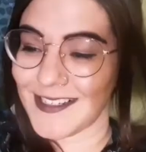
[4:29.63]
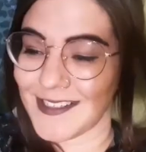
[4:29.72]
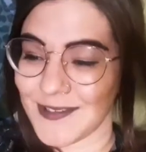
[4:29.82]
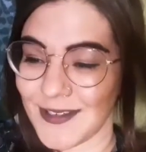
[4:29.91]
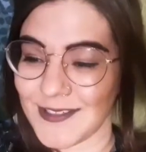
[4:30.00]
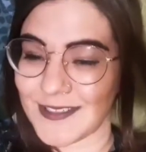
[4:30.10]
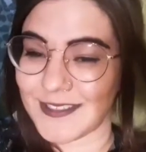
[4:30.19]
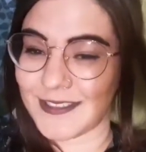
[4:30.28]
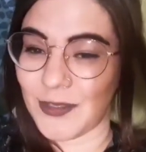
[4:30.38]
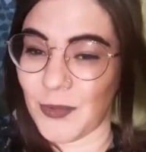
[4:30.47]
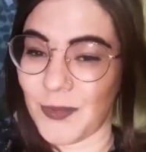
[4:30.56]
So I
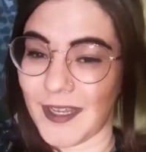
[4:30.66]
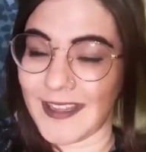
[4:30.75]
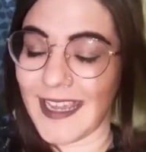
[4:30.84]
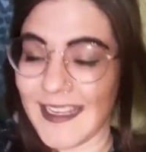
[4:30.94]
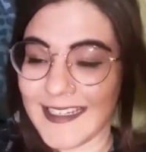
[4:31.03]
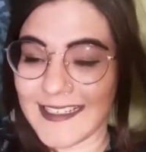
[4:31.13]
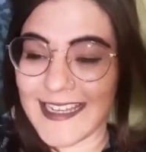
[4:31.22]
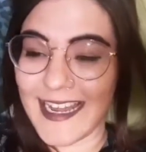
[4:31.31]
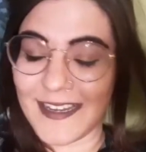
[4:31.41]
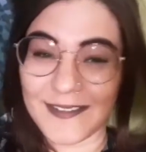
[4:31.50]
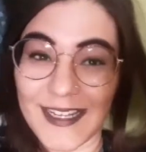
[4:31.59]
started with
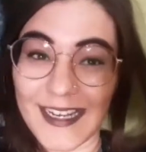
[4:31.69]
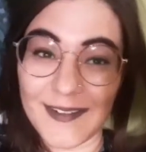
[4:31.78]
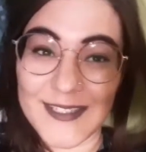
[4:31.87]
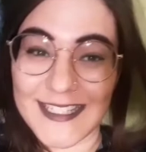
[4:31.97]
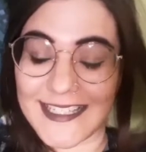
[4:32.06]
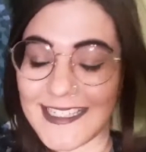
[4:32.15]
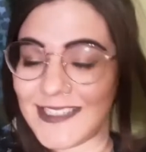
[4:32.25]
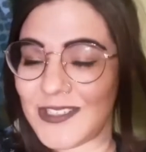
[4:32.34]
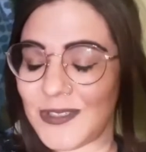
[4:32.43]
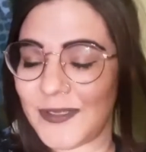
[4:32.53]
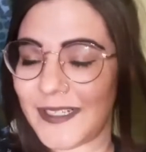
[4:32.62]
Hadestown and I was listening
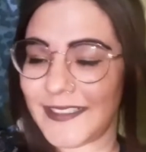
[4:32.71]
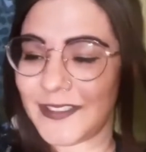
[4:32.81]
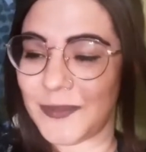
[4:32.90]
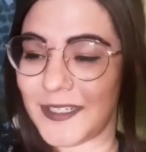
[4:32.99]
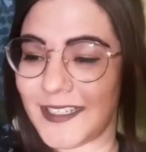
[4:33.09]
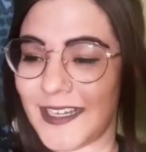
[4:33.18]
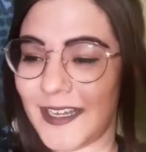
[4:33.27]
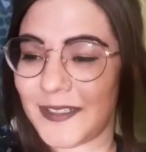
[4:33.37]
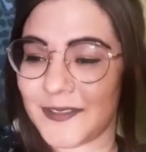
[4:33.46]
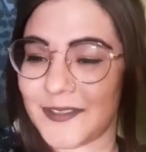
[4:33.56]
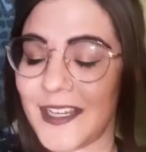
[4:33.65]
to a little bit
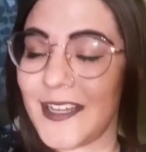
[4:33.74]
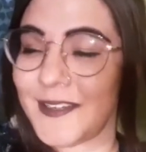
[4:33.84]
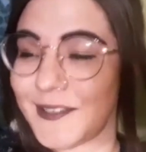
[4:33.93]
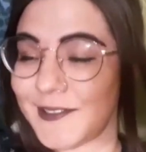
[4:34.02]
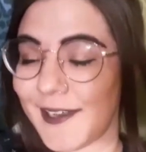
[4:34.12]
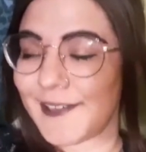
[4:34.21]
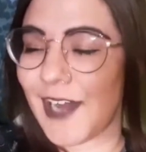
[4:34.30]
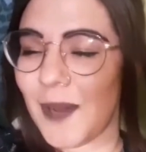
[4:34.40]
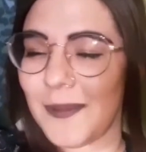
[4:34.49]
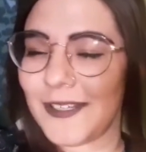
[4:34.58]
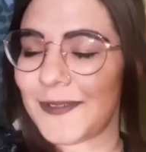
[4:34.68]
of The Great
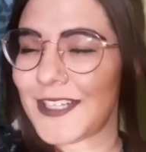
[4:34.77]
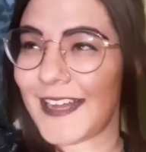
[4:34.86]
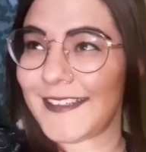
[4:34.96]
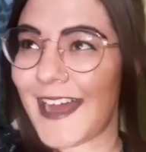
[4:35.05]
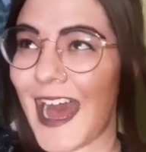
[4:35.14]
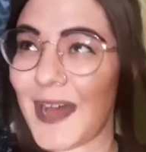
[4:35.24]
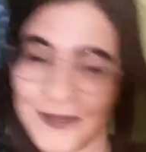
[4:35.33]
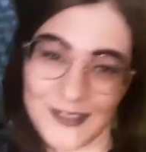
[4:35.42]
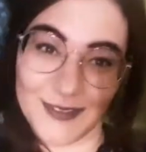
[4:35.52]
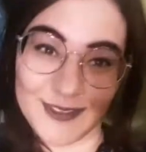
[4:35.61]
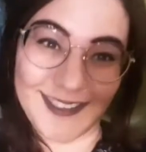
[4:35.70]
Comet, which I
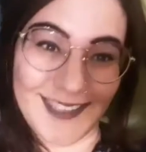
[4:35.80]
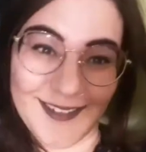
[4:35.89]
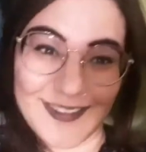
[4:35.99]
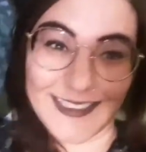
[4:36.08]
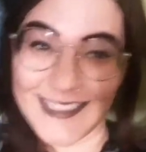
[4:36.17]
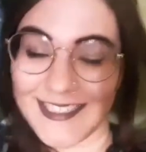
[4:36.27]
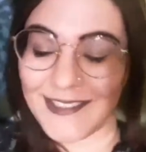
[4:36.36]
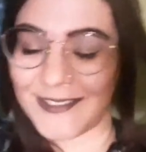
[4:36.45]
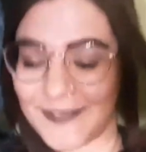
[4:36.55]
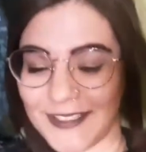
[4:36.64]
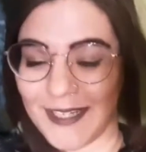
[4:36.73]
absolutely loved. I listened to it
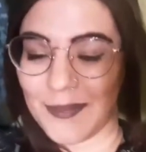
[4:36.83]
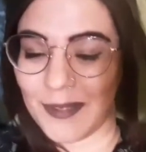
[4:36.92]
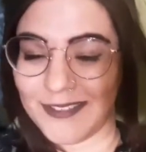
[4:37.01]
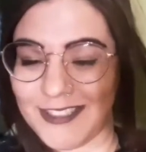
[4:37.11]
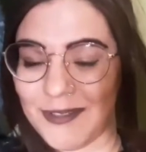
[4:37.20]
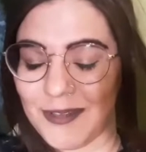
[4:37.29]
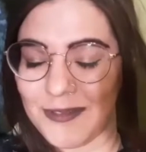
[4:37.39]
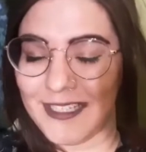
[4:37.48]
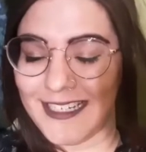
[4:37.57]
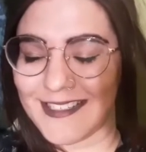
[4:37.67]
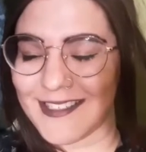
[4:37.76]
for like probably two or three
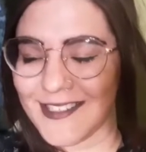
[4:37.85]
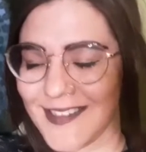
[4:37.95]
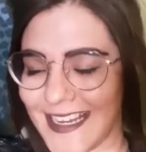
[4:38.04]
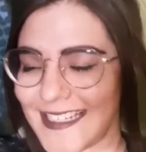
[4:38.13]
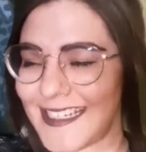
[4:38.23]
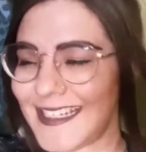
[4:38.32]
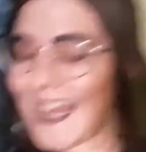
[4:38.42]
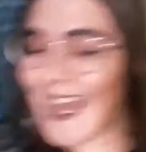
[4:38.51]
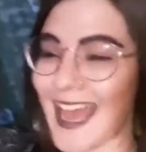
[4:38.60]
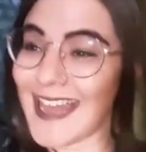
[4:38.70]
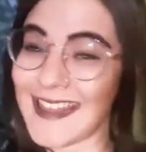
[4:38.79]
days straight
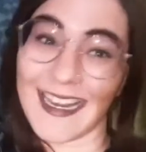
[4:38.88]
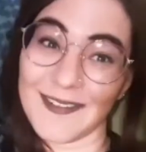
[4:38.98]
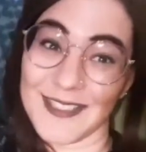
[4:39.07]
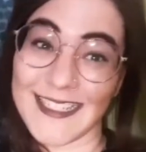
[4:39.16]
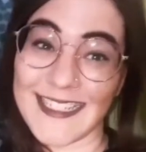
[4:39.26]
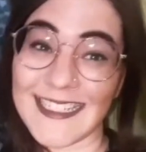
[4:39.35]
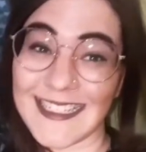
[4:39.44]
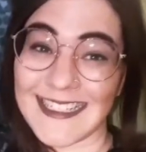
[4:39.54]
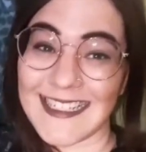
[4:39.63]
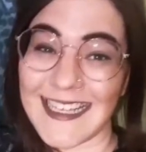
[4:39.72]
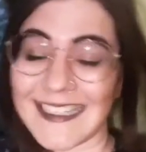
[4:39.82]
and then I was listening to the
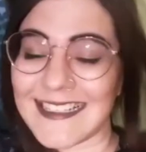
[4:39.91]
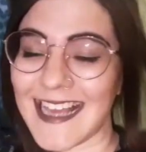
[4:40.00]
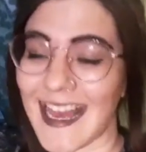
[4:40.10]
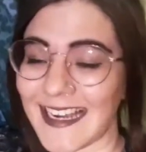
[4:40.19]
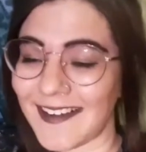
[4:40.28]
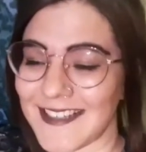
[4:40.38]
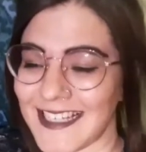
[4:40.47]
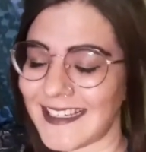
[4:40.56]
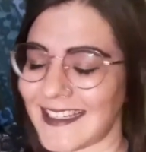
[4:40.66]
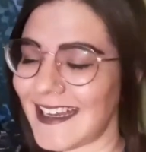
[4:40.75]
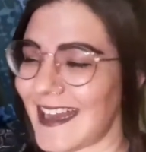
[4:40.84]
six and I was
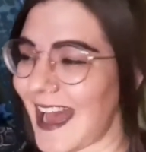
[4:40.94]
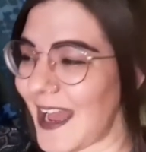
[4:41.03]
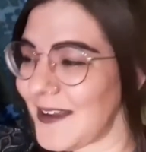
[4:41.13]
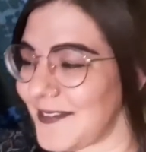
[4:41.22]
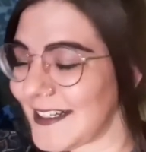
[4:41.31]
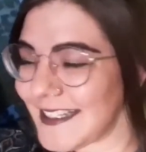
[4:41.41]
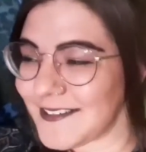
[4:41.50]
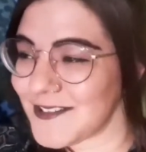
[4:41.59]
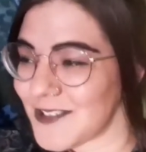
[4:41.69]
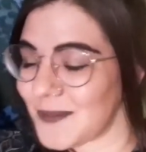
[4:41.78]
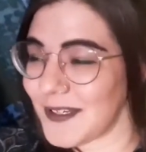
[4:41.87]
like, I fell down
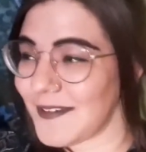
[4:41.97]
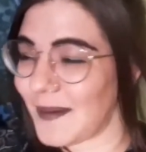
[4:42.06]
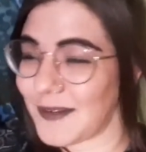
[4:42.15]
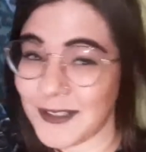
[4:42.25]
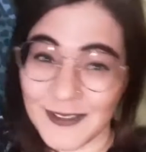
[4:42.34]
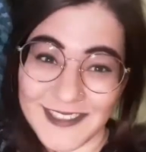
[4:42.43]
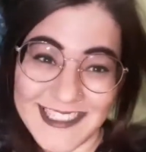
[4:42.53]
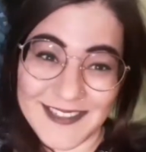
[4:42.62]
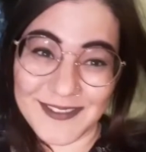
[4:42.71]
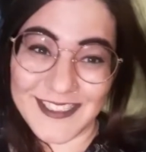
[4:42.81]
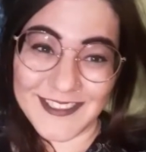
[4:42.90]
so many rabbit holes of
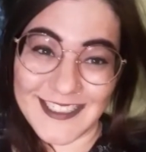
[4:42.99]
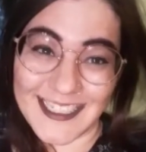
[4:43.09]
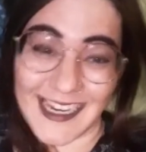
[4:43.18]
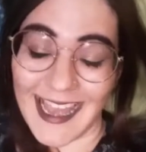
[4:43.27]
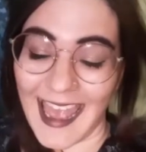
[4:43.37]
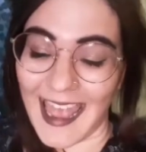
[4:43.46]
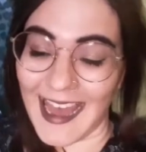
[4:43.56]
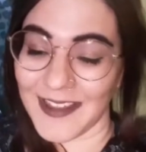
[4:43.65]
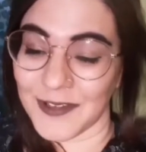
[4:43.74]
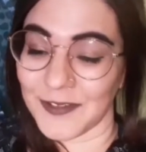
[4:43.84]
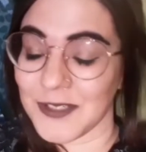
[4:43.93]
researching and
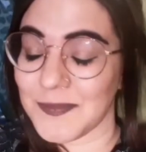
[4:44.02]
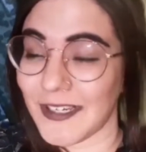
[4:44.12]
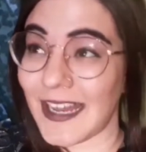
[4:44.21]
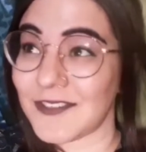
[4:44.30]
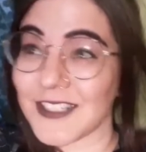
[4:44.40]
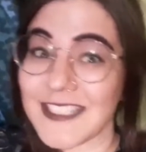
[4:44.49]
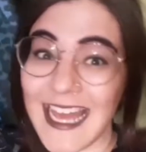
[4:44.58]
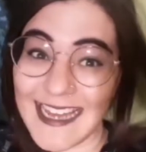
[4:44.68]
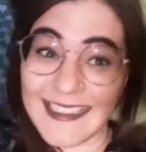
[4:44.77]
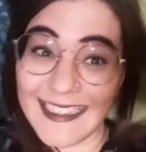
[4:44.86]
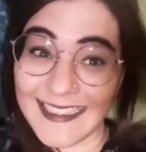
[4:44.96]
the first book after 10
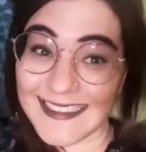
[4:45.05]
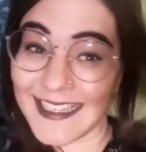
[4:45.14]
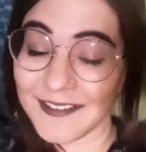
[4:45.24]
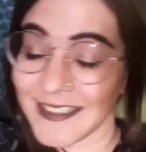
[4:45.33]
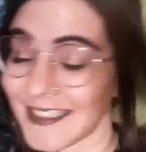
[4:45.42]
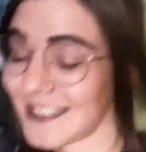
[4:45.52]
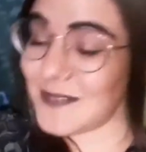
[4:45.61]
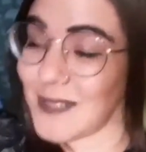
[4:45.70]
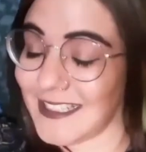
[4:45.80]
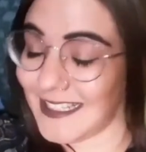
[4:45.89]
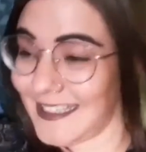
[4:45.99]
days, I don't think it's
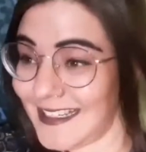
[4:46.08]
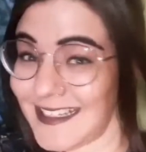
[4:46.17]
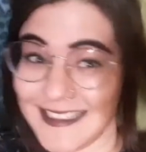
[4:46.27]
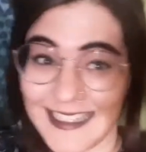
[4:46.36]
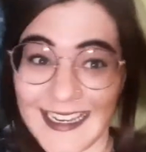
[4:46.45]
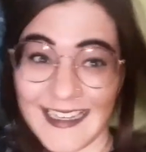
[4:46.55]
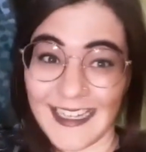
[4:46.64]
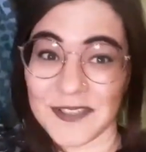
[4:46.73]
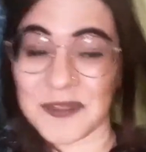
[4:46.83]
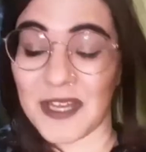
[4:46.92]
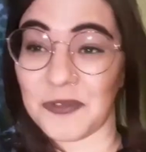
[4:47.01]
been like 10 days
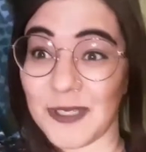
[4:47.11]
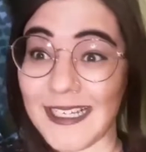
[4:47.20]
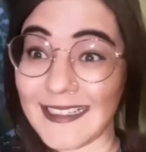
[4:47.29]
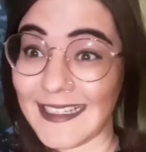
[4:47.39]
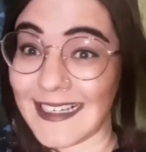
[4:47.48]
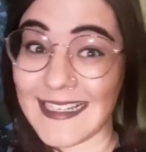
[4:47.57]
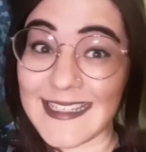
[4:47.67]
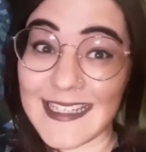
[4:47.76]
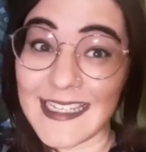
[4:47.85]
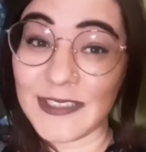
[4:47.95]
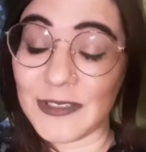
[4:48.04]
without reading like a
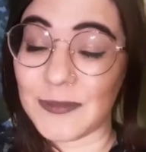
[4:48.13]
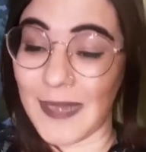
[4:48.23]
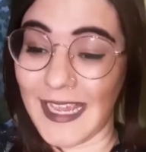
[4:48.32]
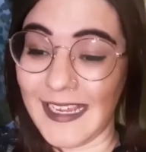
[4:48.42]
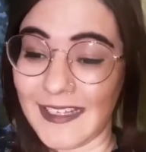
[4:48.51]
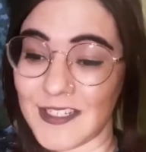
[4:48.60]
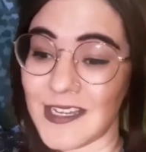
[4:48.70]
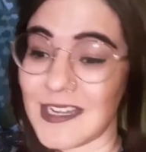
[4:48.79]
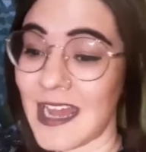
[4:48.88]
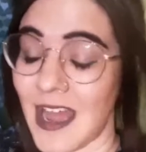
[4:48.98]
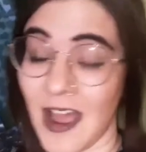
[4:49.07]
single page
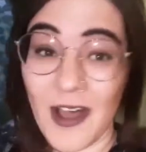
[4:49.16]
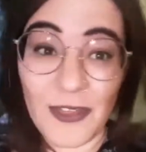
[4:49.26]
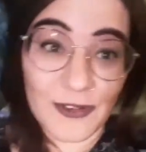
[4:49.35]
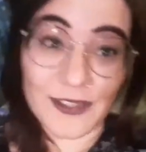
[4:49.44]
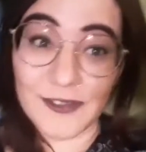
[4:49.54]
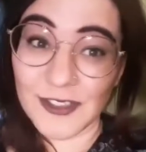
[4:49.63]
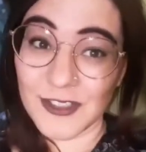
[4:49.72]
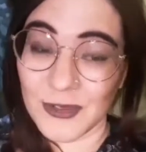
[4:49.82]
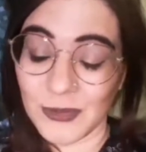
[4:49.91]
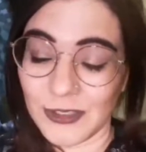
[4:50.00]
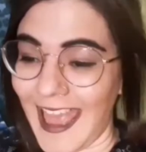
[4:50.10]
other than for
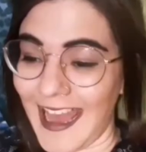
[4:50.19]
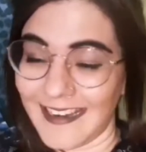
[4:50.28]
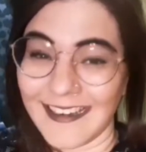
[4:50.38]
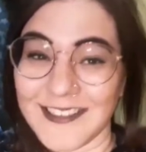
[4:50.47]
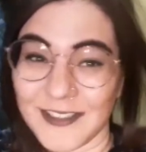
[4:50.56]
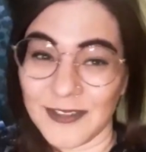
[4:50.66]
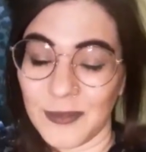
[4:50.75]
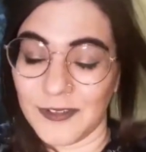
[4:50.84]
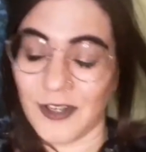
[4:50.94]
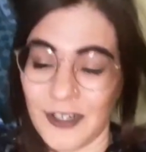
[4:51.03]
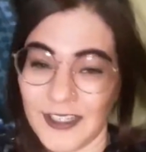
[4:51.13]
school. And I started Wolf
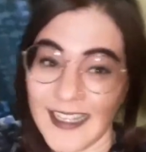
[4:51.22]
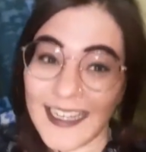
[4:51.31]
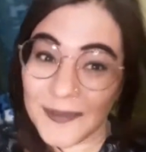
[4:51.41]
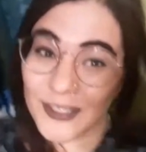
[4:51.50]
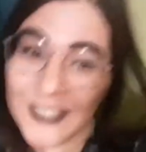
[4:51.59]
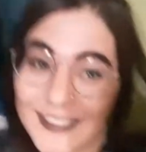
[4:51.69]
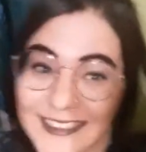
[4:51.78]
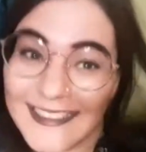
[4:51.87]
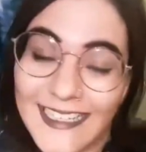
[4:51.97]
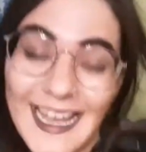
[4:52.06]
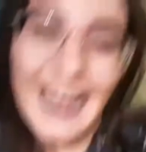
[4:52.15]
Hall and I'm currently
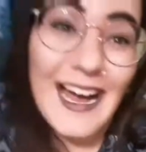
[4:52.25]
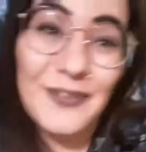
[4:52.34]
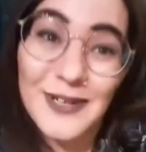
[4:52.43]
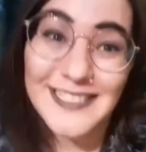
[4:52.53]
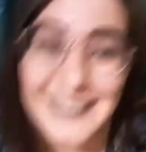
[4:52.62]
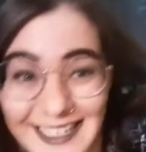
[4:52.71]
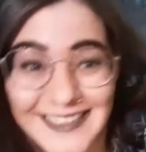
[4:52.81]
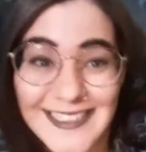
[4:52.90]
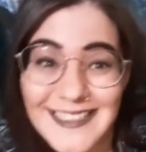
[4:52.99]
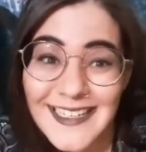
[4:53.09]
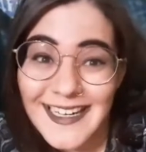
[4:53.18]
like halfway done it.